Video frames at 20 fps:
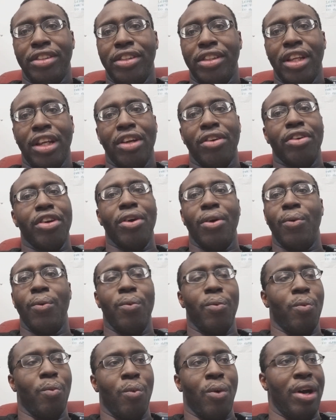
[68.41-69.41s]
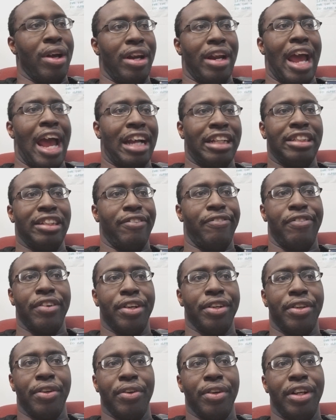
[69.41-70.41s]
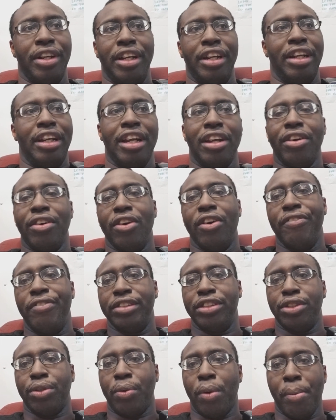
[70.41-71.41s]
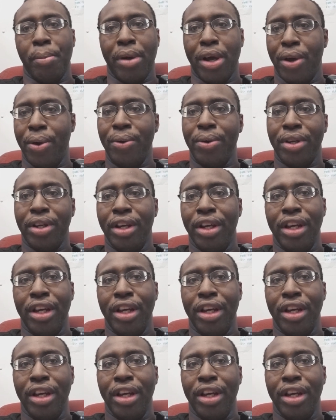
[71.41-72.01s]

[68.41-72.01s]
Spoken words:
They don't know what actually failed on it. They don't know if it's the remote.